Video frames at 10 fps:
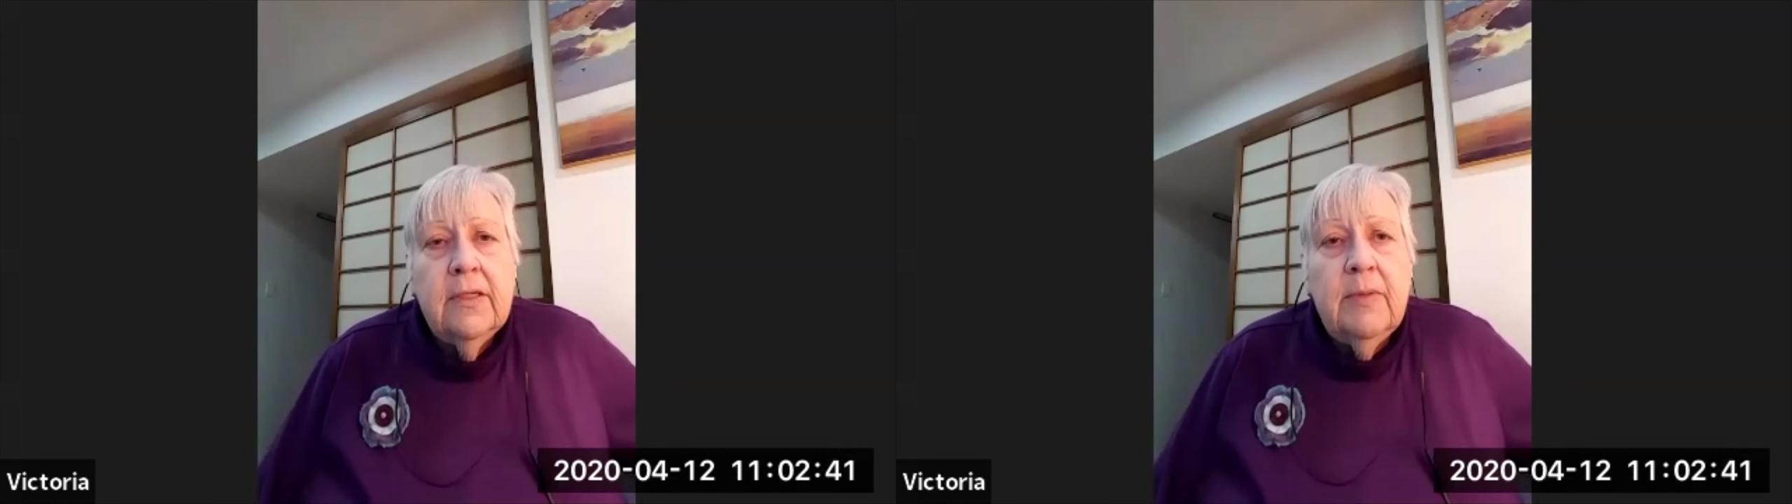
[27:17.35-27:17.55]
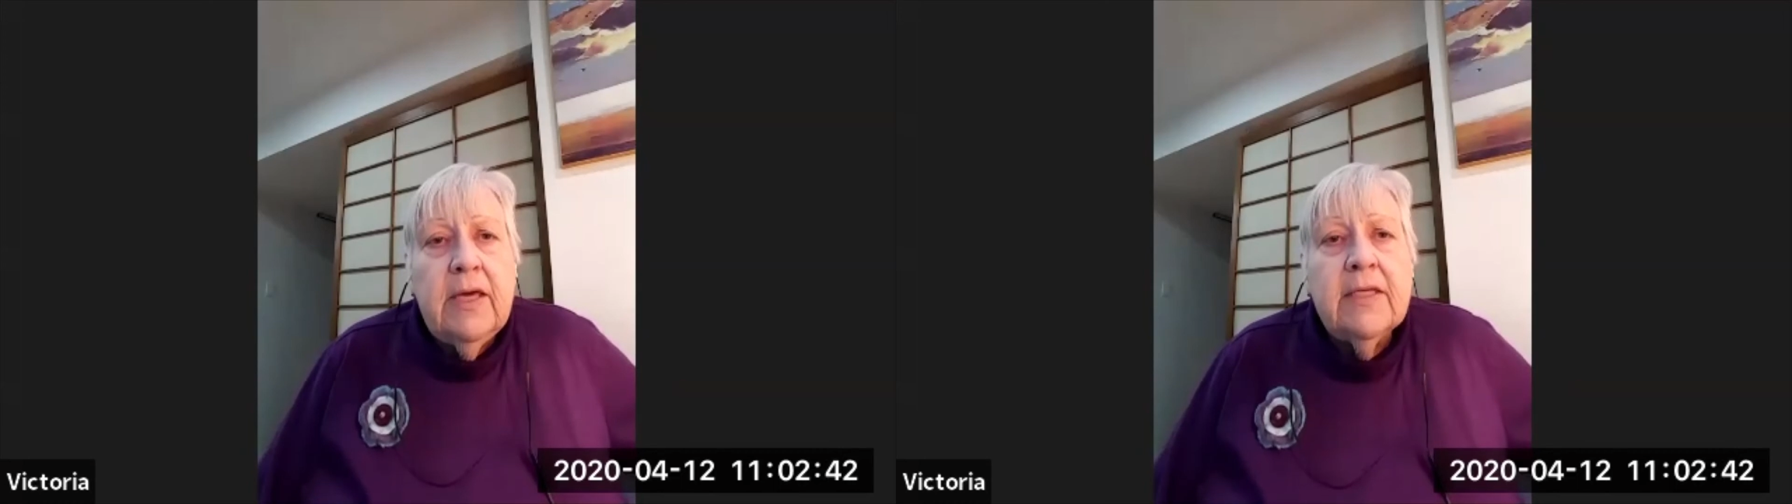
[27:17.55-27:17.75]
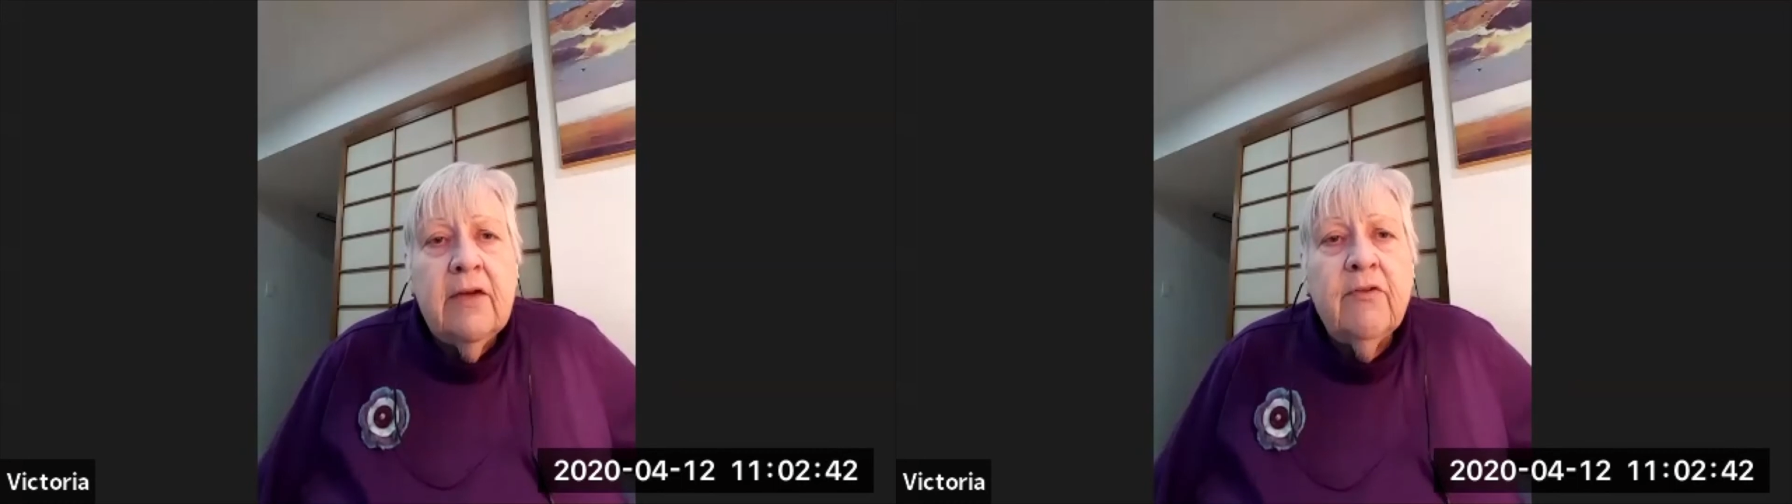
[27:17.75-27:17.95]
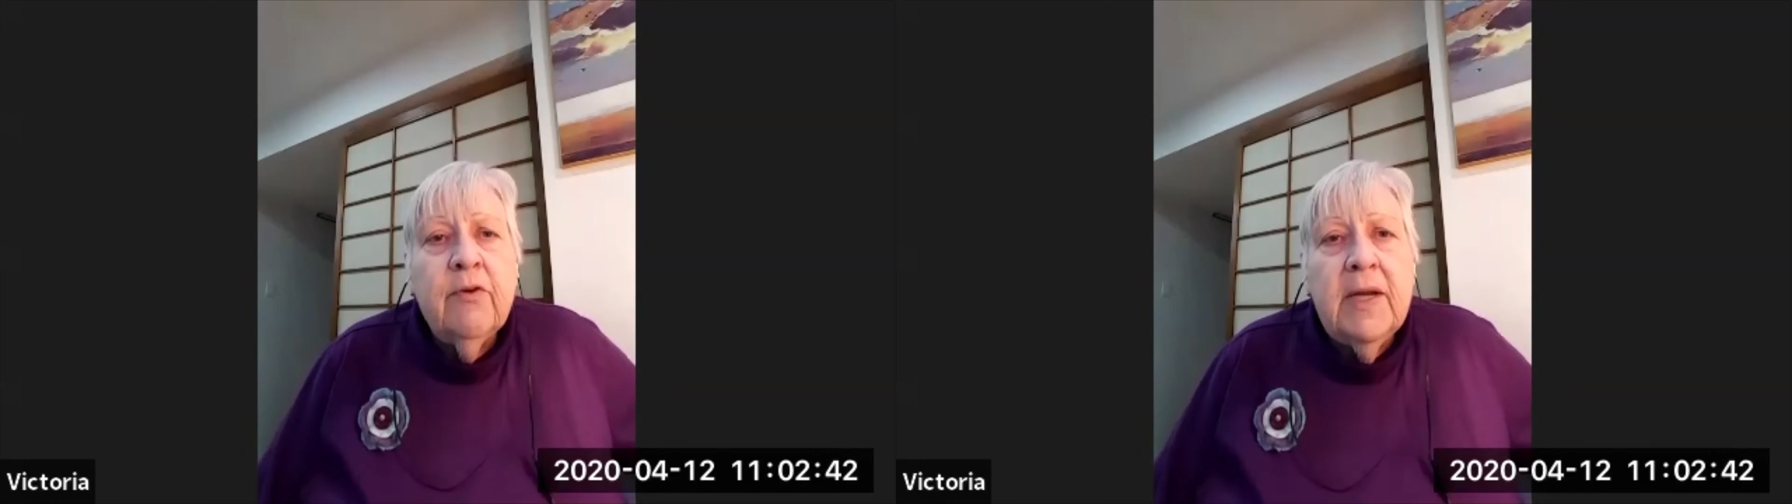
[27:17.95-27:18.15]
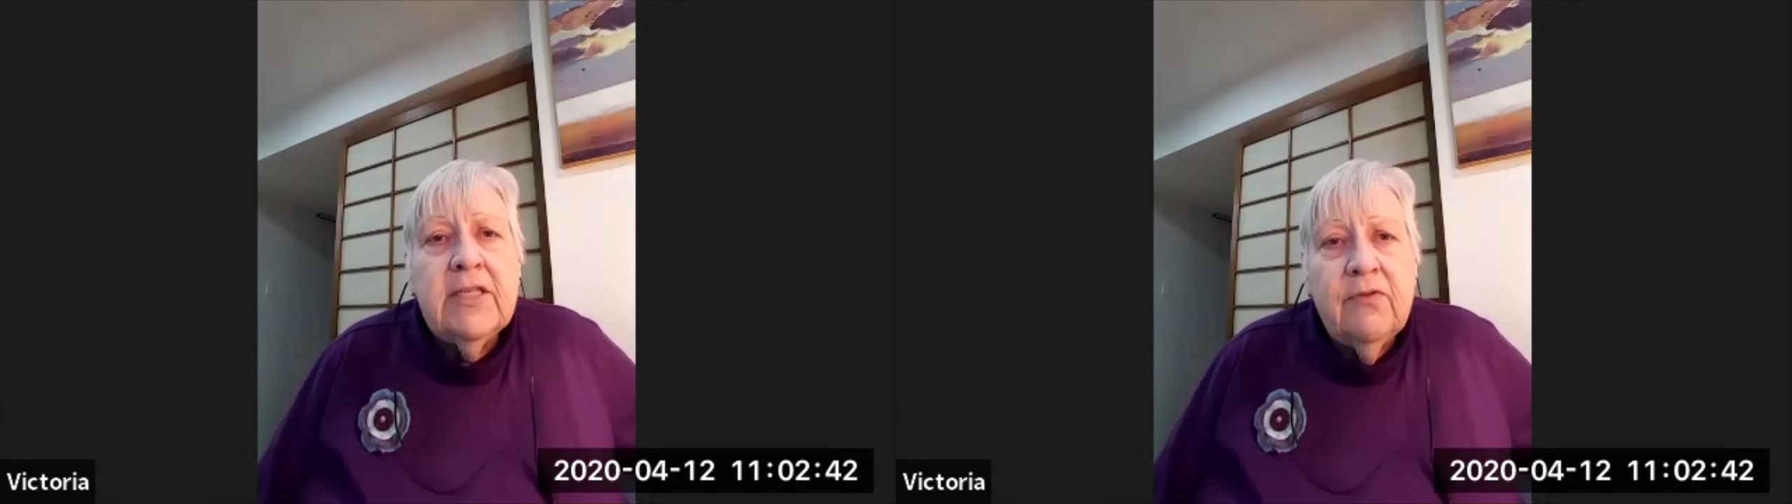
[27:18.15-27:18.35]
because
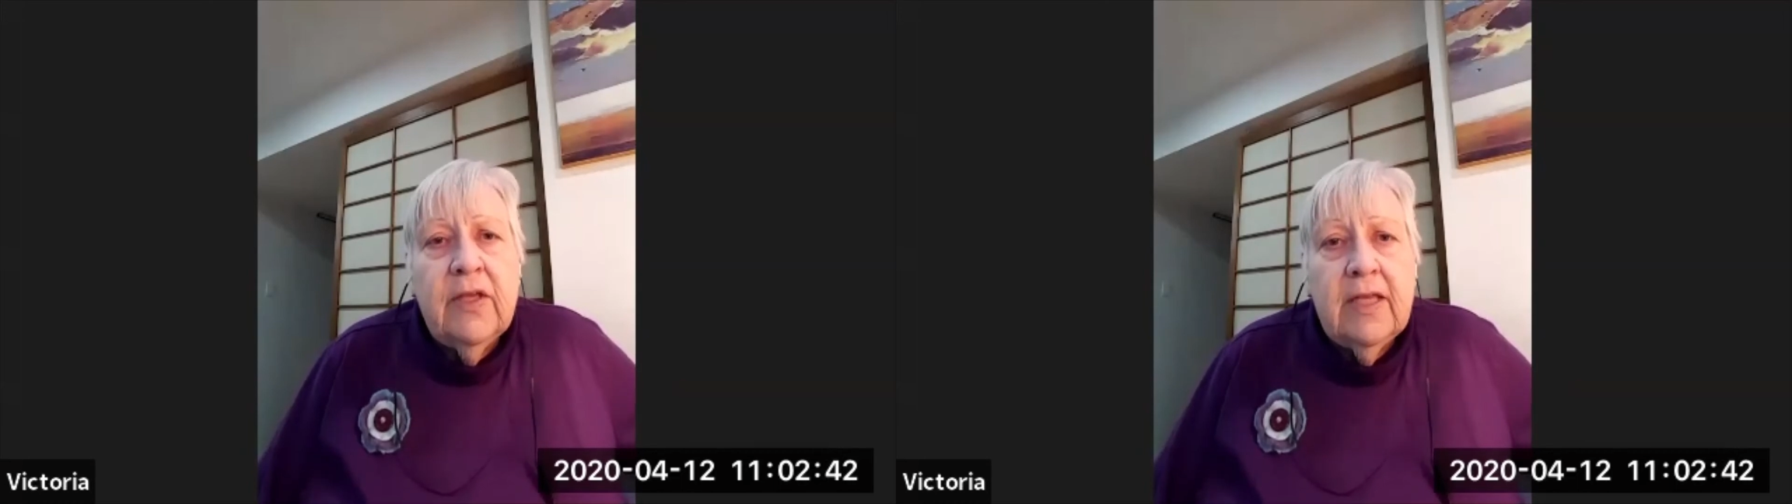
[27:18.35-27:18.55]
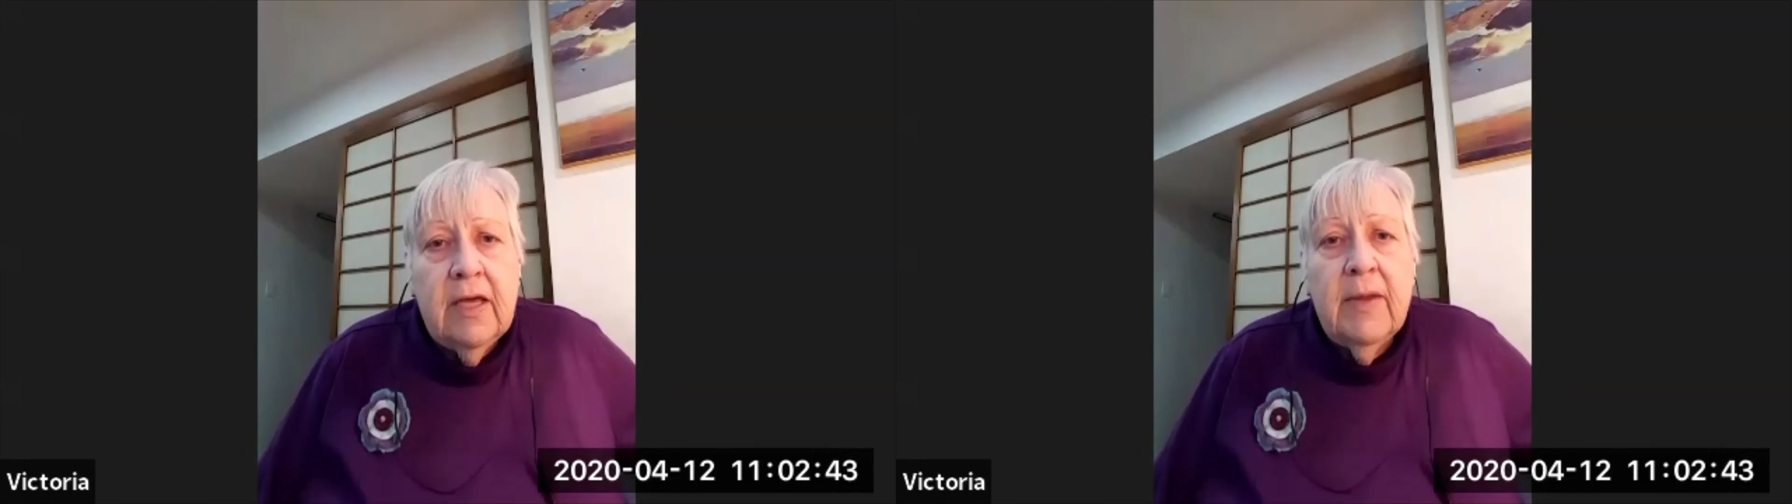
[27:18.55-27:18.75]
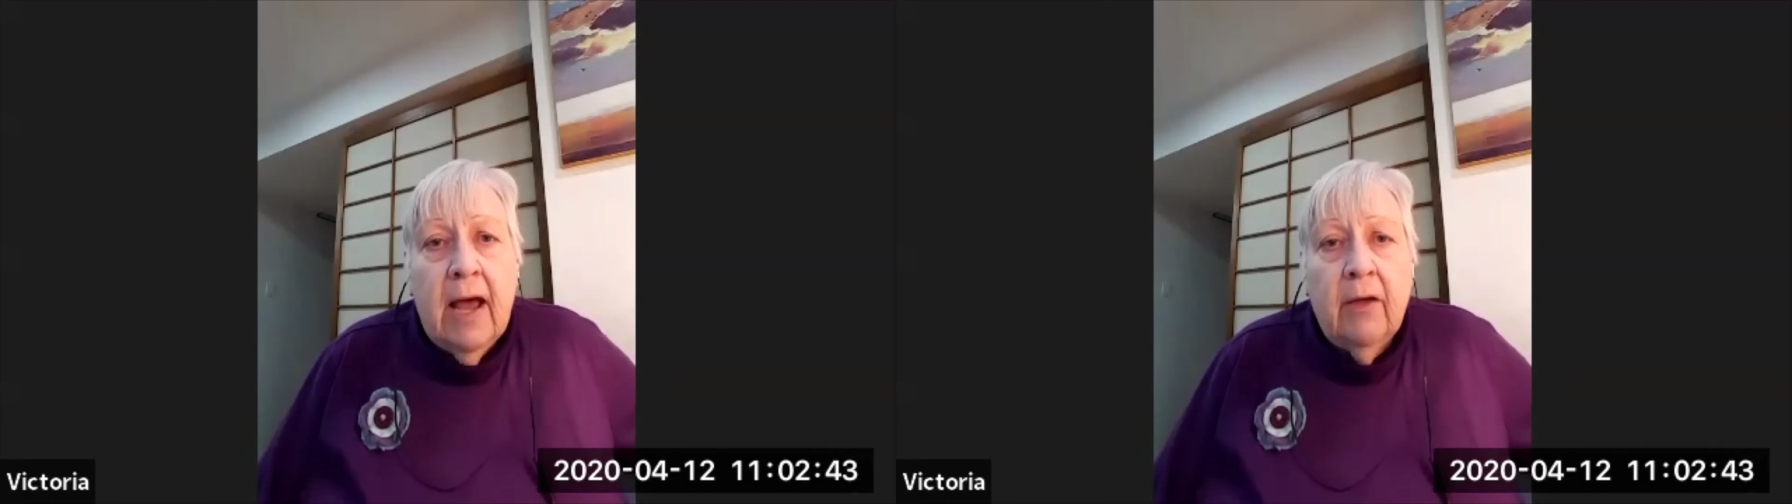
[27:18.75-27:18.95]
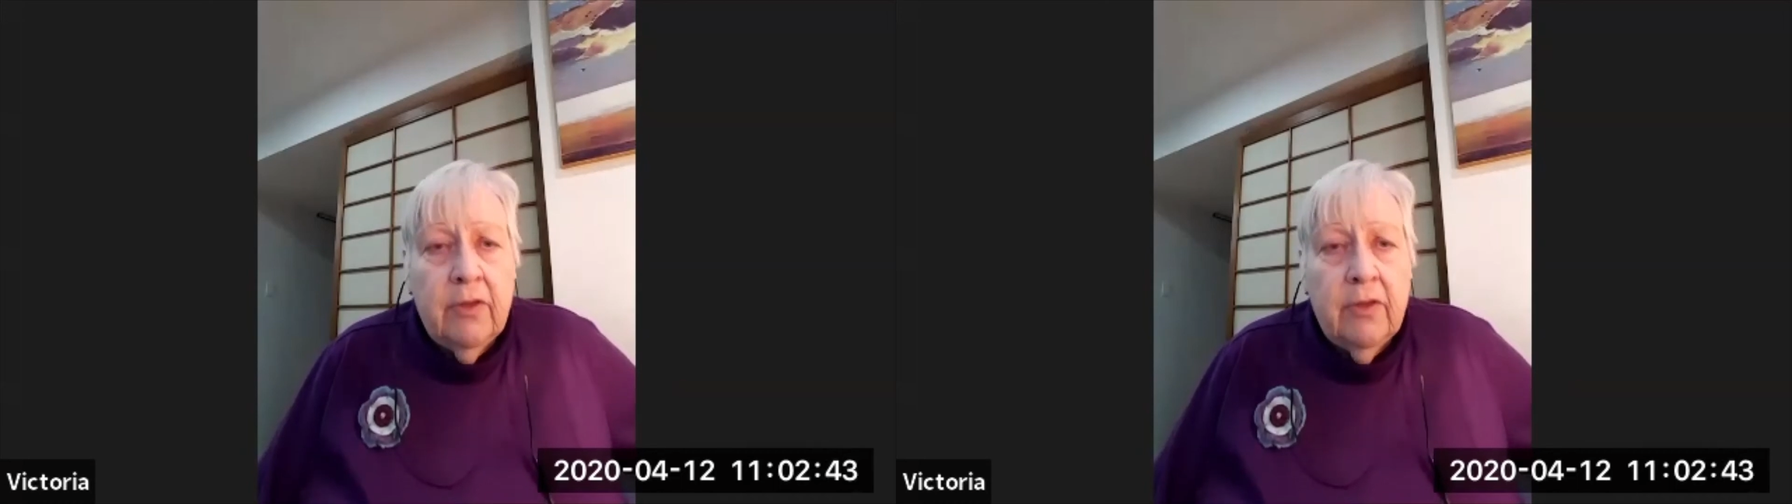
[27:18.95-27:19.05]
everybody's feeling a bit out